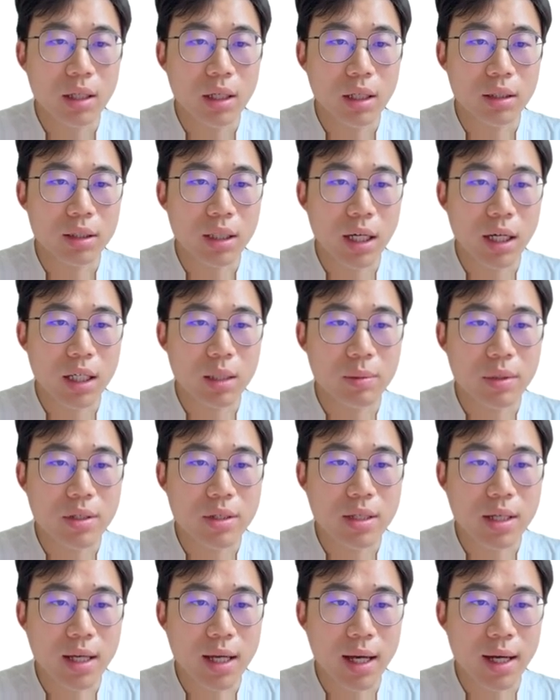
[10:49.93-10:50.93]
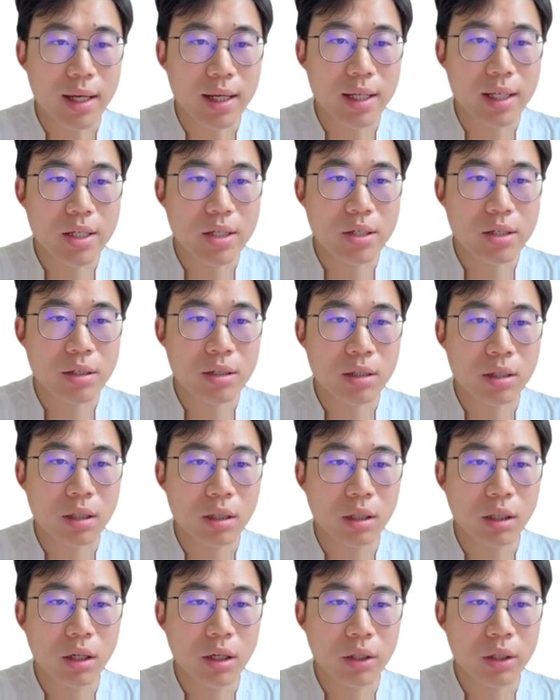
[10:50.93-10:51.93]
Autonomous AI agent,
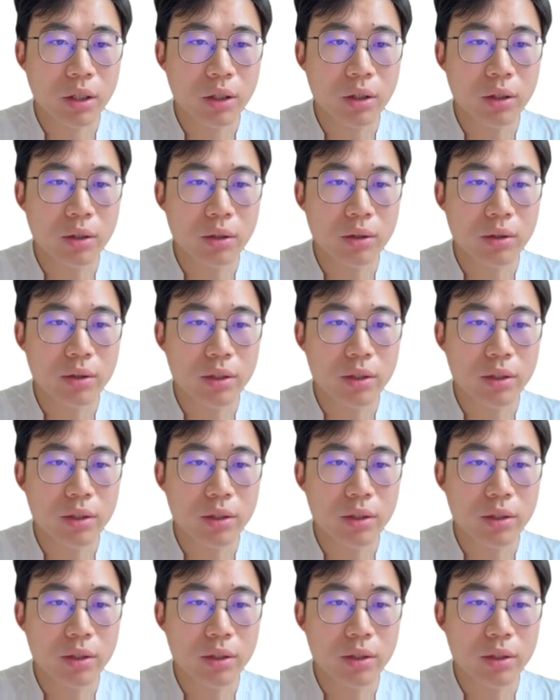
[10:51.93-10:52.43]
claw code.